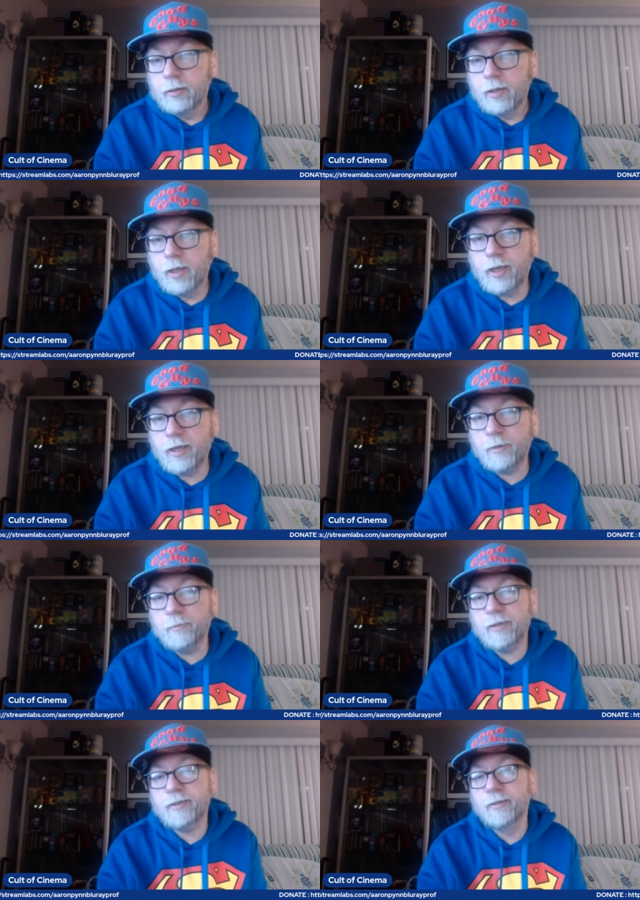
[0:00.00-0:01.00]
Hey there,
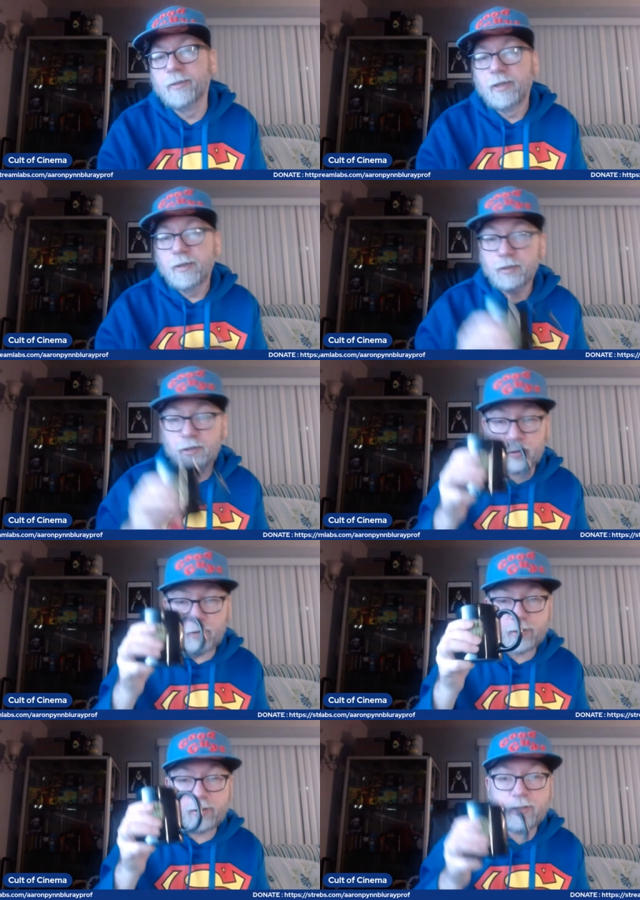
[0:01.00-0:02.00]
Risa.
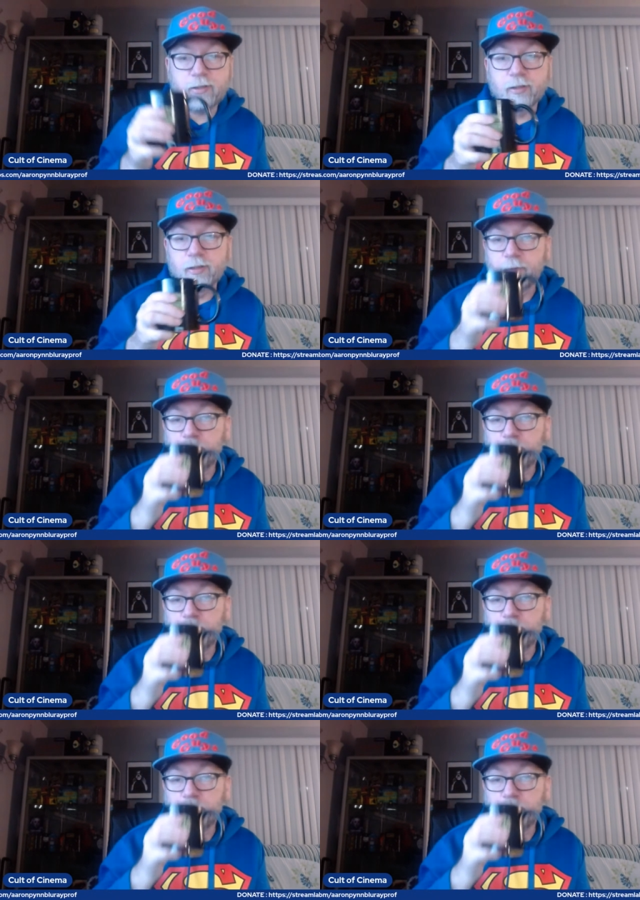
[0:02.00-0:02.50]
Congratulations.